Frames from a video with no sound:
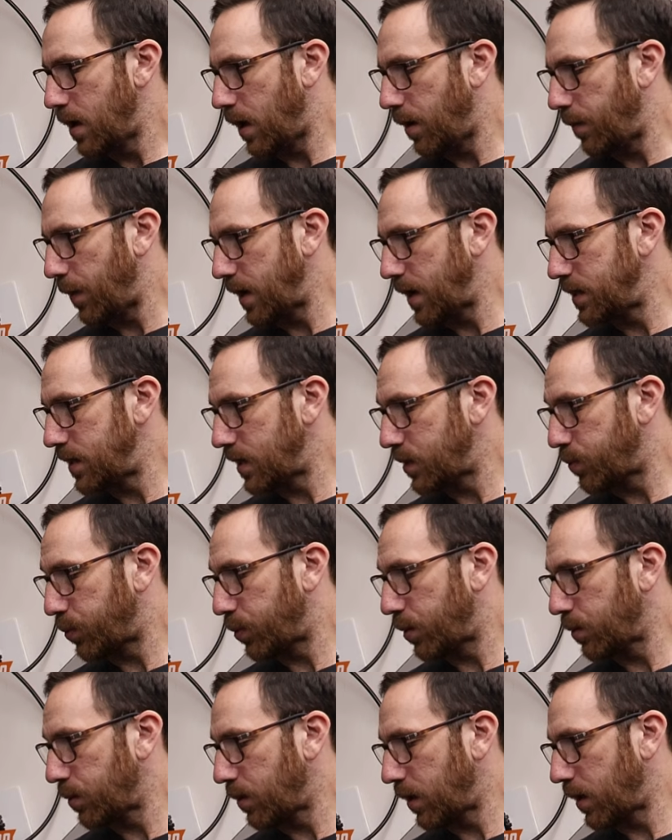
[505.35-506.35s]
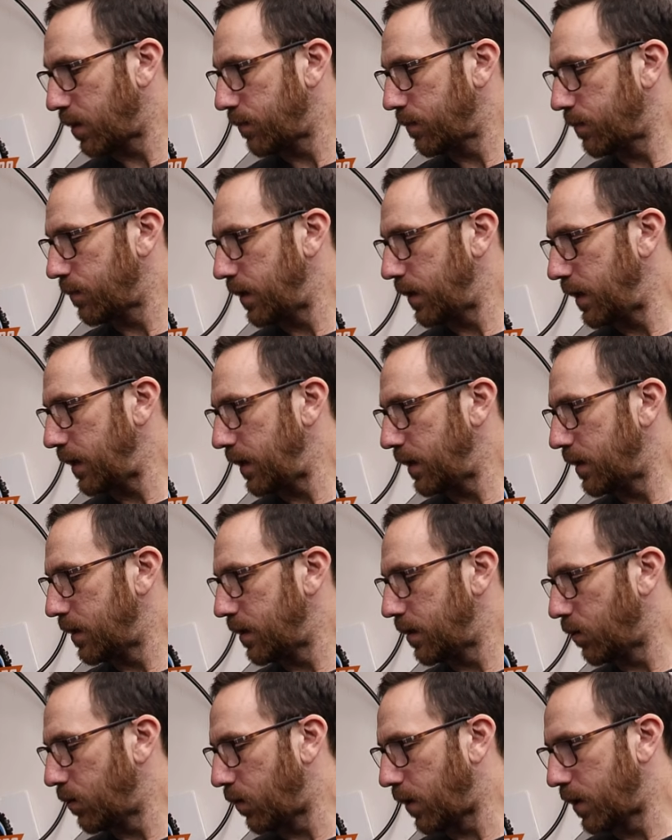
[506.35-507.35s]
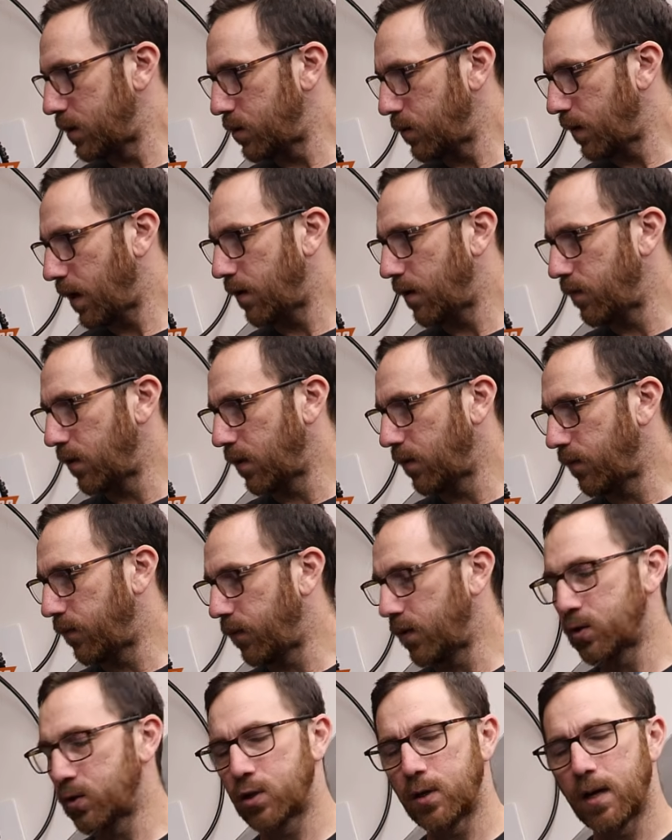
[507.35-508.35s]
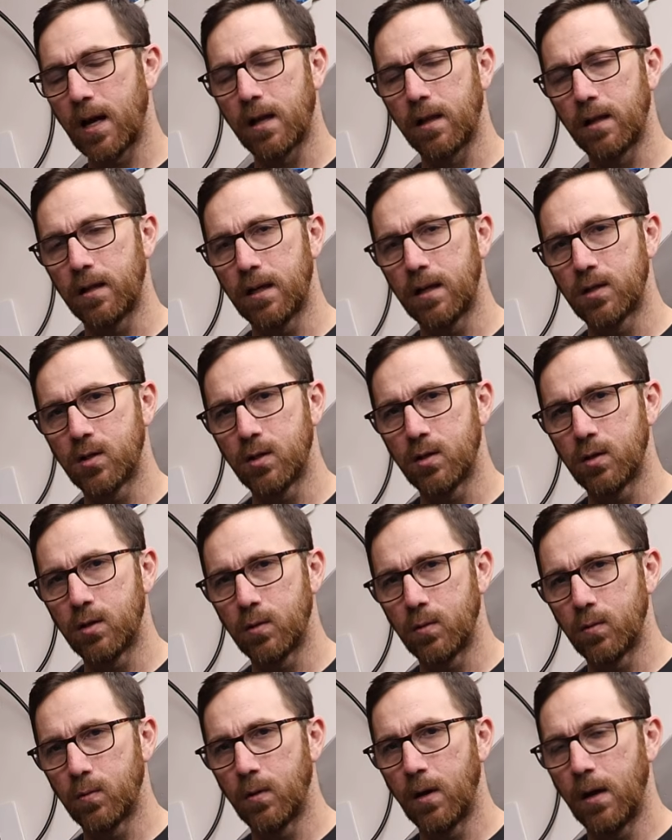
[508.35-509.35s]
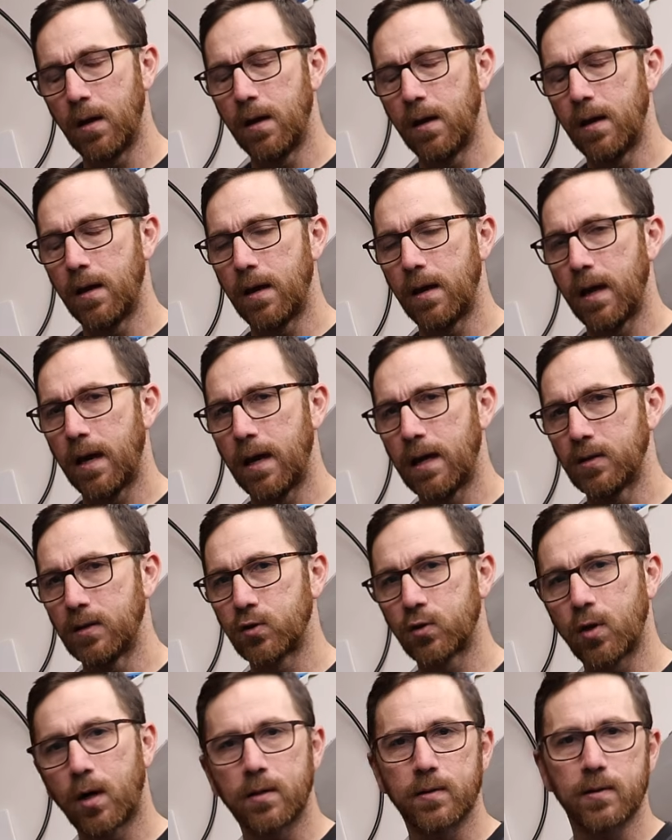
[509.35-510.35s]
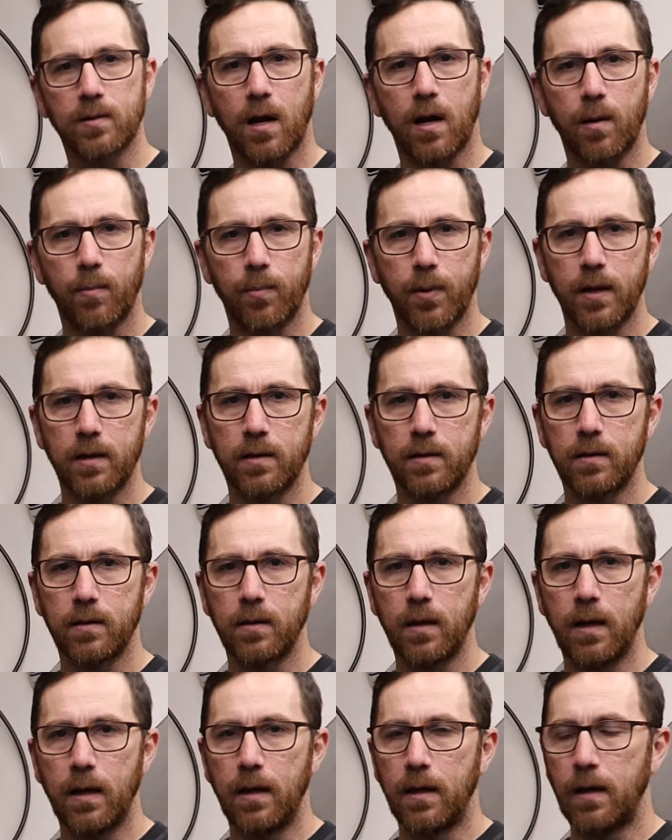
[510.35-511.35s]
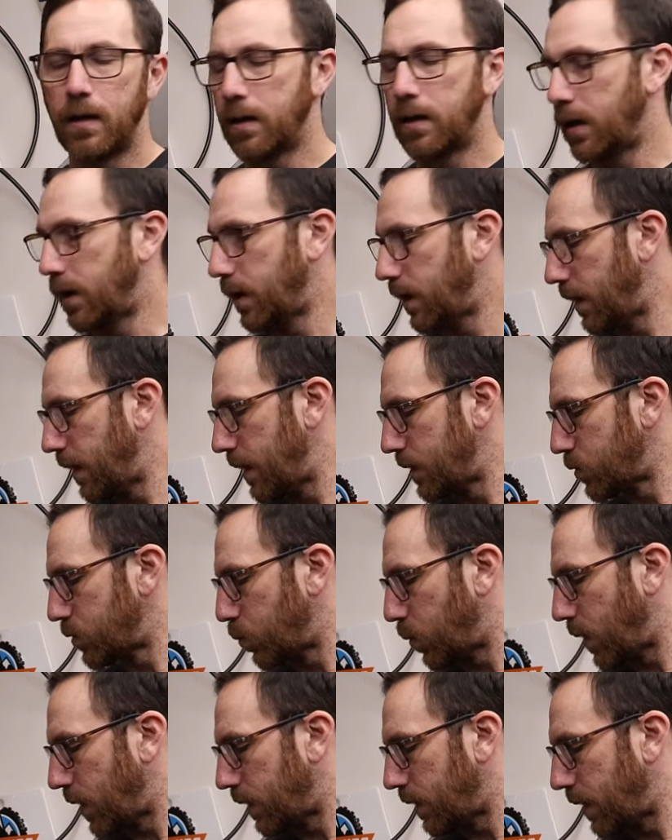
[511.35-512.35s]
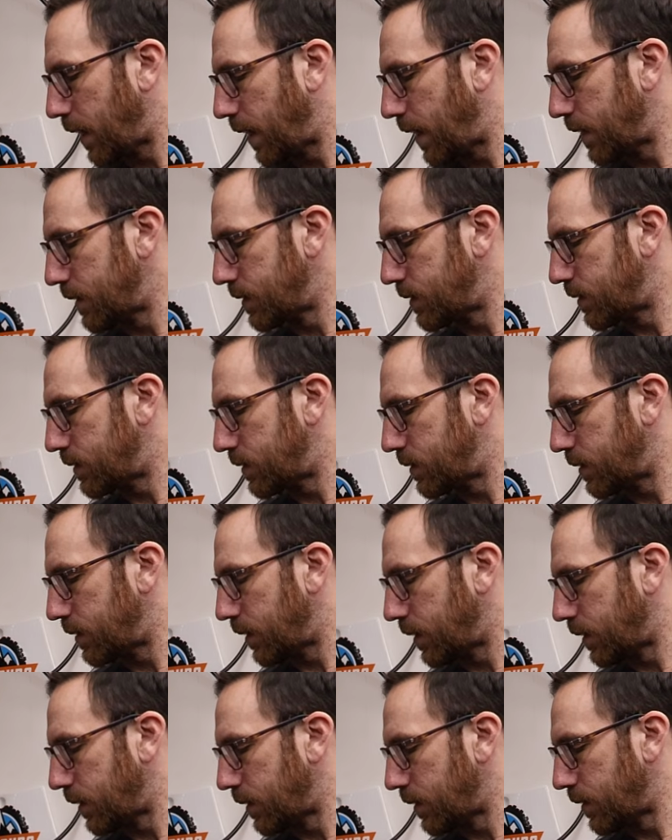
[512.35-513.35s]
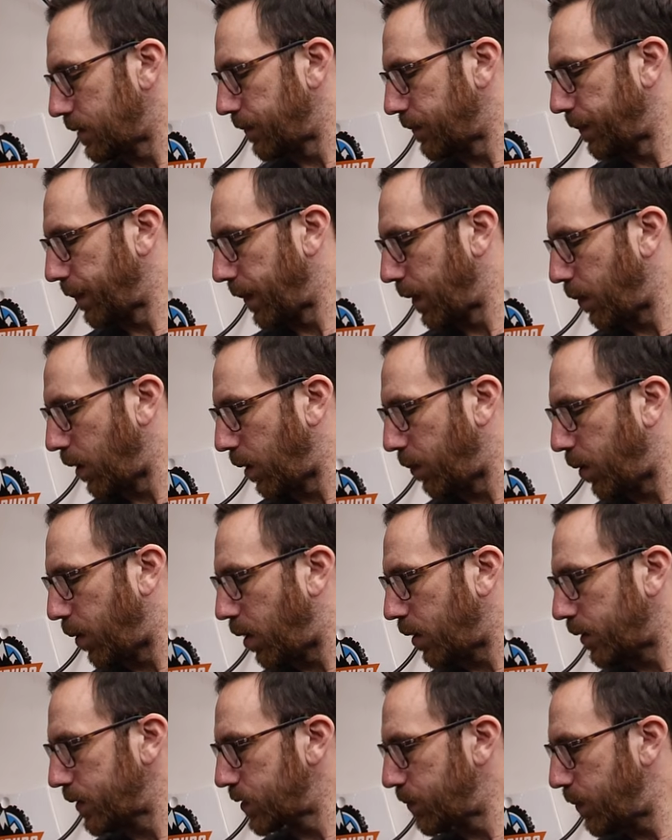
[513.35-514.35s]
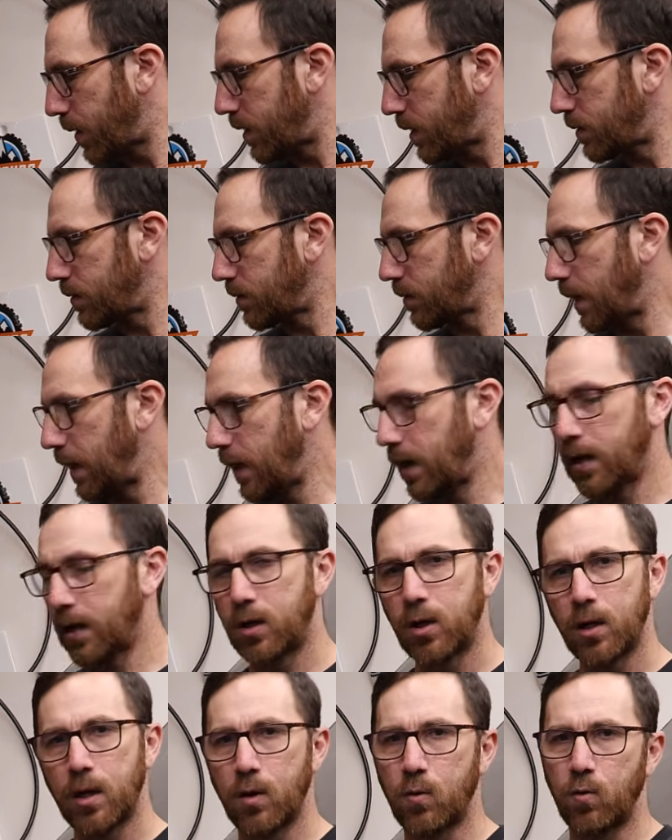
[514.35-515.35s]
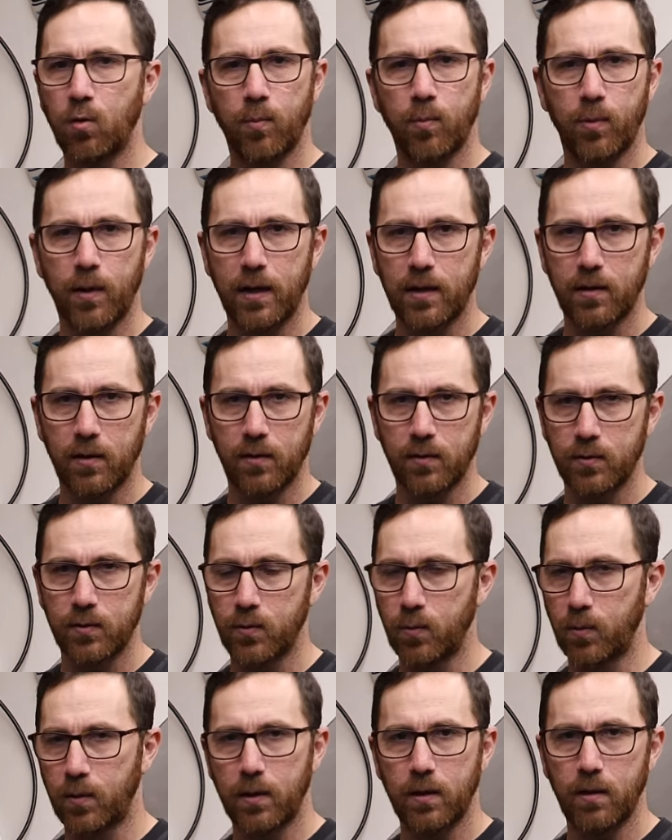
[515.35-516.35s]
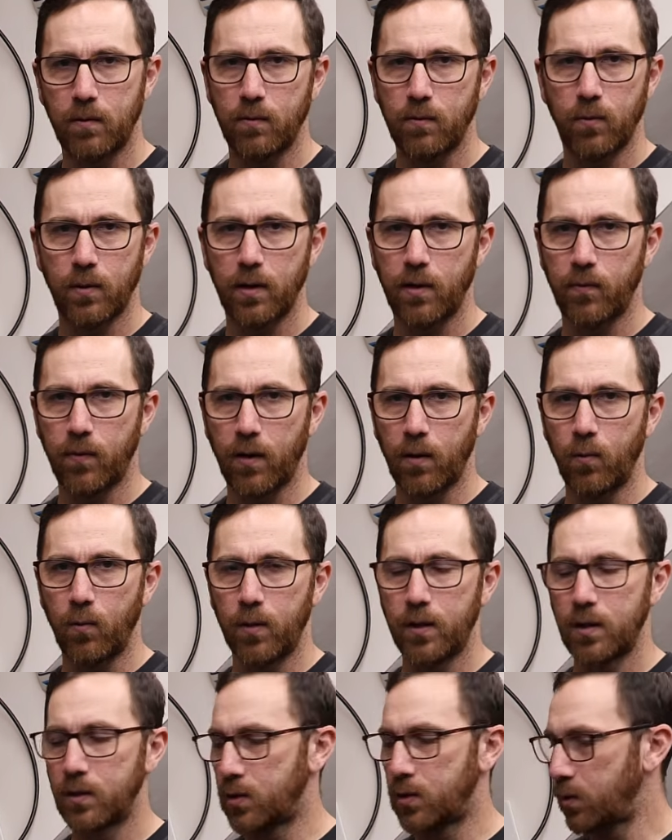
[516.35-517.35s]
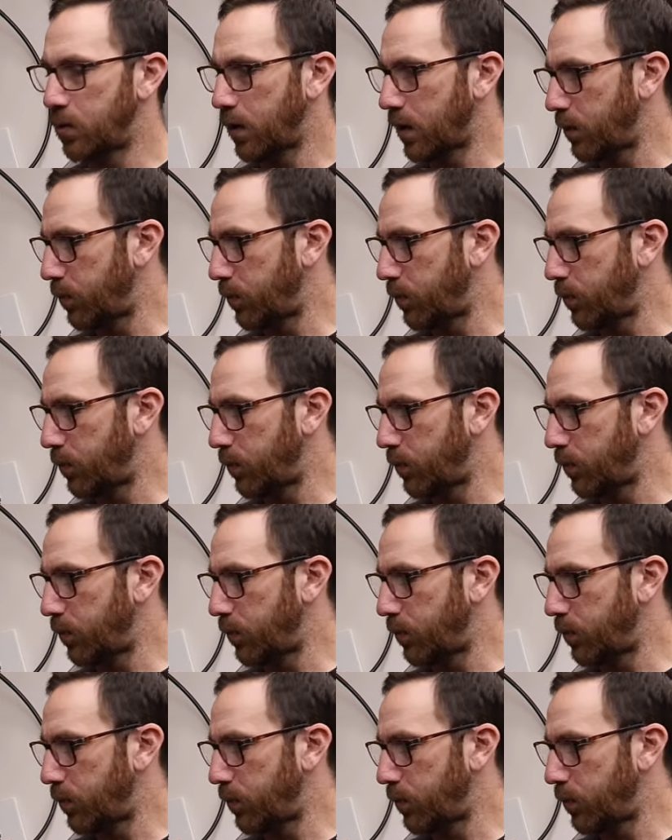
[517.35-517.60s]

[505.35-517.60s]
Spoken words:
I did program in, or I do have the functionality to do a start-stop button, as well as a pause button, and I could incorporate those whenever I wanted to.